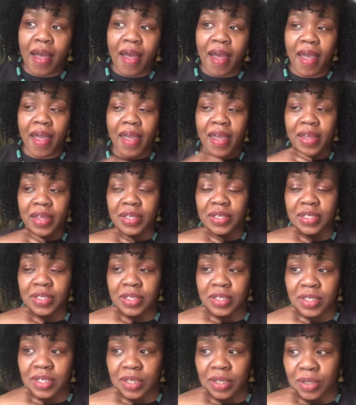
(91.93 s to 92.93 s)

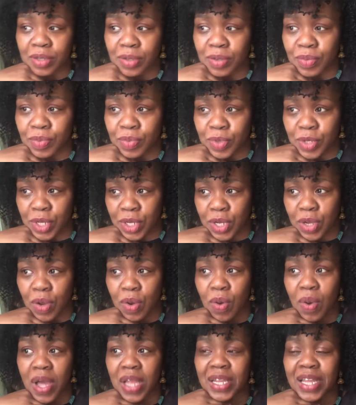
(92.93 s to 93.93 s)
And
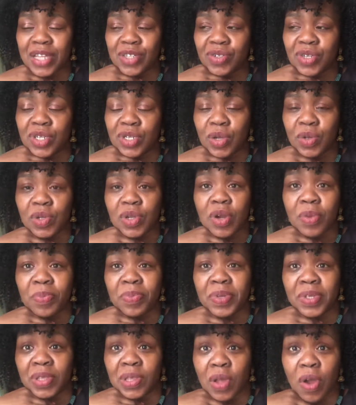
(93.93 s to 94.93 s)
Elektra no
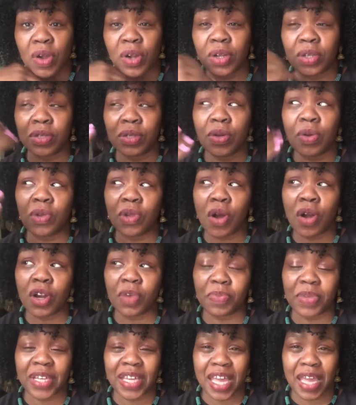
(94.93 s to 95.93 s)
longer
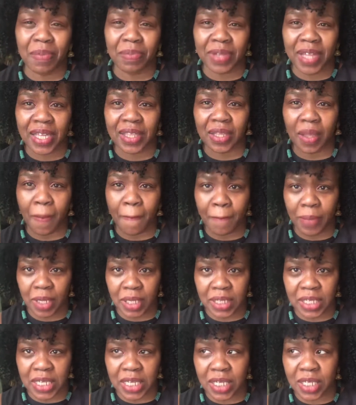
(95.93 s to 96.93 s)
became like the
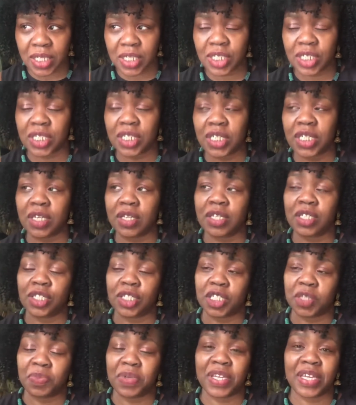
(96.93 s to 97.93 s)
bully. She
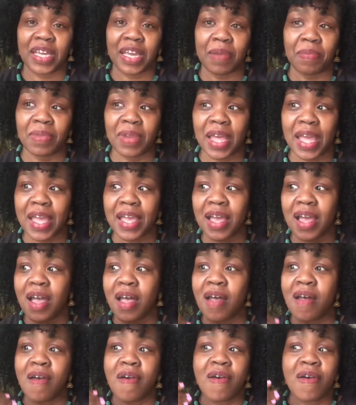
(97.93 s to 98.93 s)
just became like
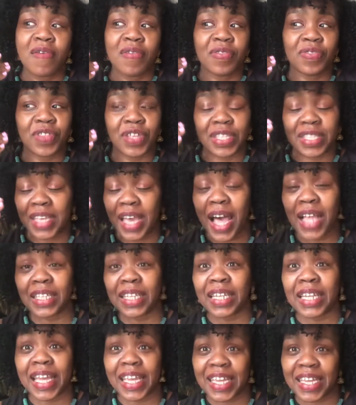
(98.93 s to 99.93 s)
the tell it
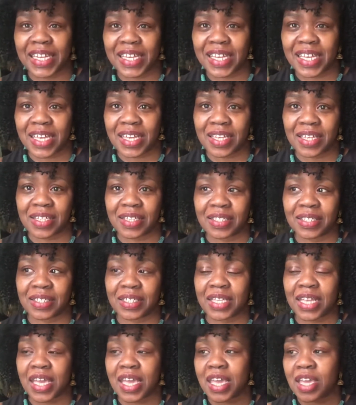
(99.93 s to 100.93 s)
like it is,
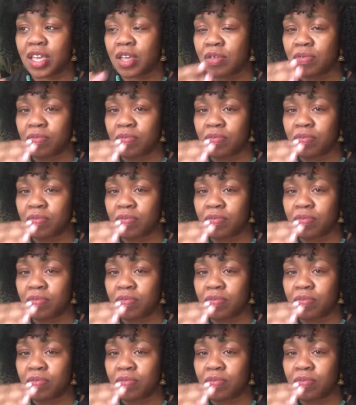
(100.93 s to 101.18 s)
like